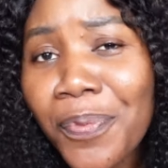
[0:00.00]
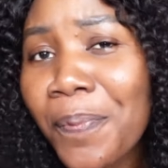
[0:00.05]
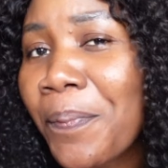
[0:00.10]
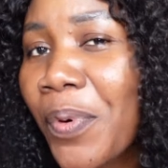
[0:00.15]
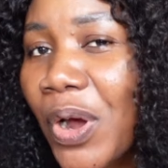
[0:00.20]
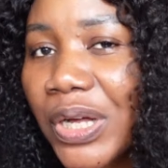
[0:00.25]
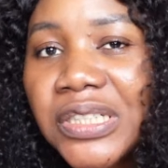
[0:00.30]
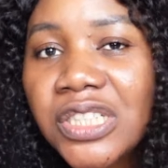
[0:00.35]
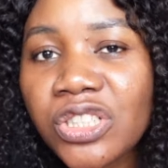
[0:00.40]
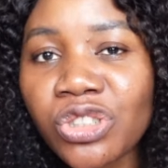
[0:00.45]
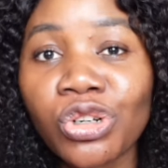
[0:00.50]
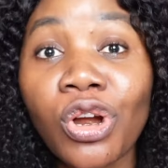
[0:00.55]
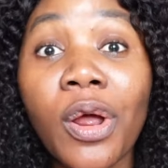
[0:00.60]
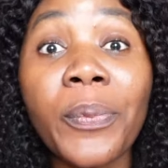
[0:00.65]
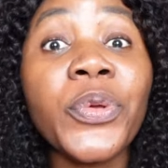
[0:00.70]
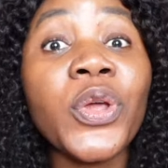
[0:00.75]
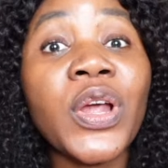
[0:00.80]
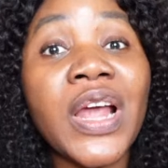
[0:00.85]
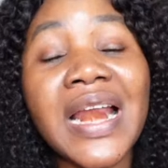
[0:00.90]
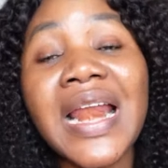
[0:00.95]
body
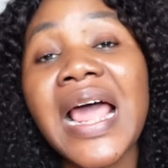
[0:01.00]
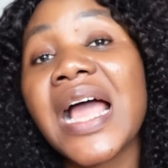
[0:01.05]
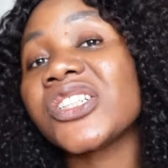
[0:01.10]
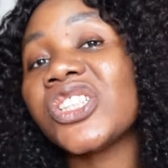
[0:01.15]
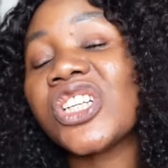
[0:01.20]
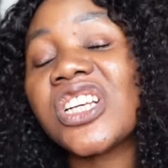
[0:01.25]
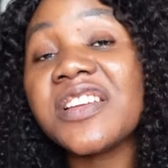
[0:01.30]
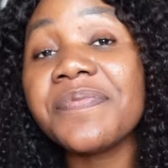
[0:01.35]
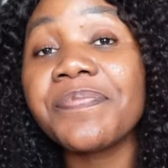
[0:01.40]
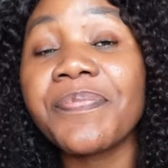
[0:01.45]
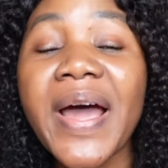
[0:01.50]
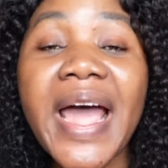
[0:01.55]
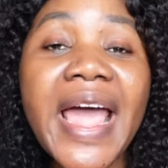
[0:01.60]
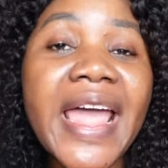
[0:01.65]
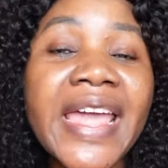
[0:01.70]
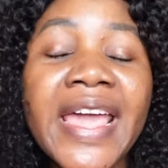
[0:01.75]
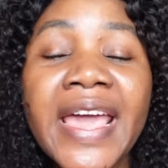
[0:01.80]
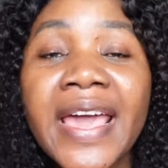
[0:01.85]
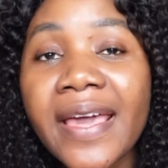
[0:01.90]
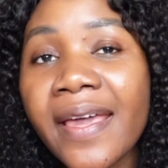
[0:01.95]
scrub you can actually
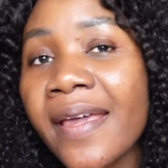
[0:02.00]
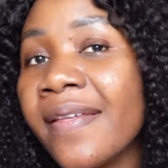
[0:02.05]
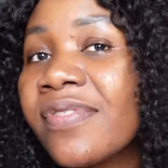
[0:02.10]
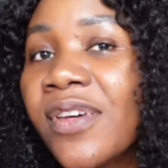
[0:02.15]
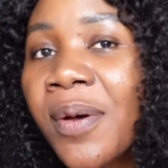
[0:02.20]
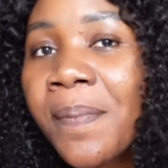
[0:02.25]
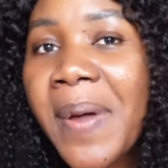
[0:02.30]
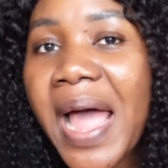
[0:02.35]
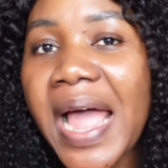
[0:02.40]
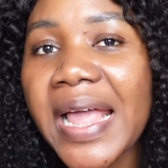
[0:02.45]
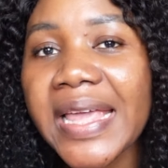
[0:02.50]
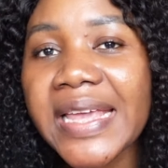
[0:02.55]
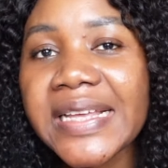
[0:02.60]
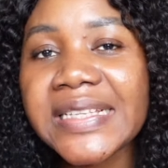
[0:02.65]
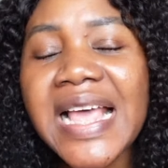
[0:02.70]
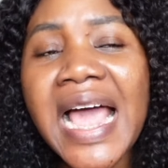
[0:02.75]
buy in the market.